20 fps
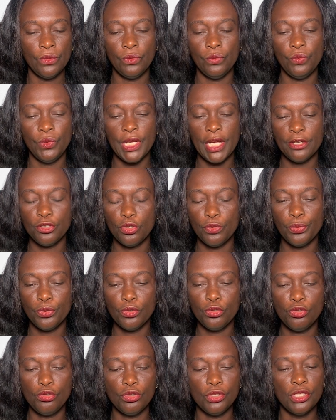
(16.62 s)
we are
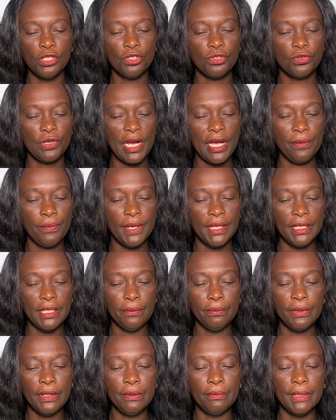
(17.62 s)
supposed to describe and
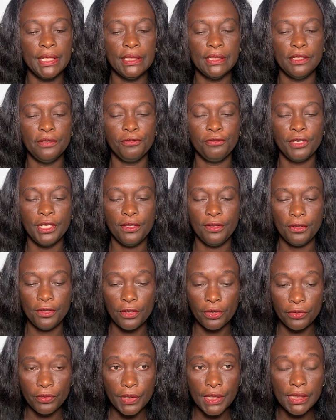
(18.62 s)
implement different
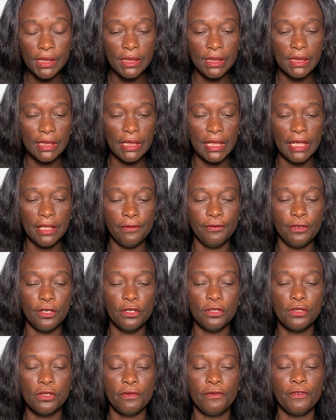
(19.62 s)
theories and
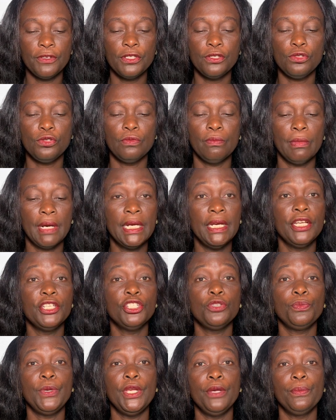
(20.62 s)
philosophies to
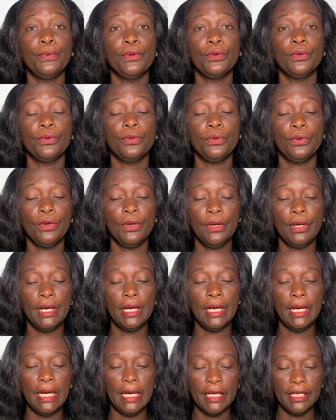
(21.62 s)
manage people
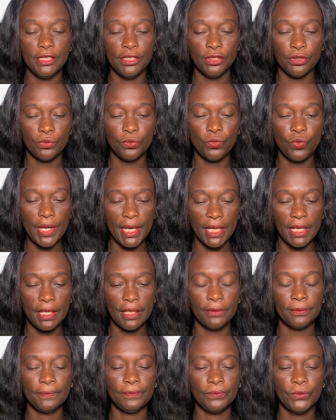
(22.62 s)
and work,
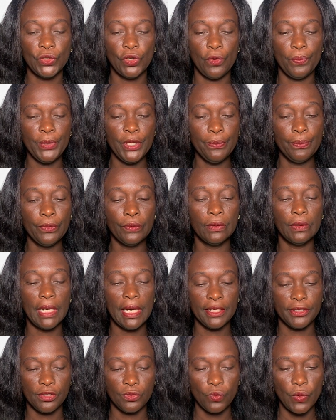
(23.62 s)
or people
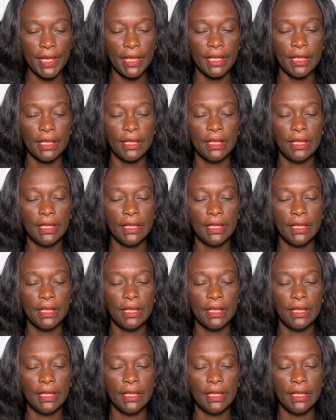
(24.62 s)
at work.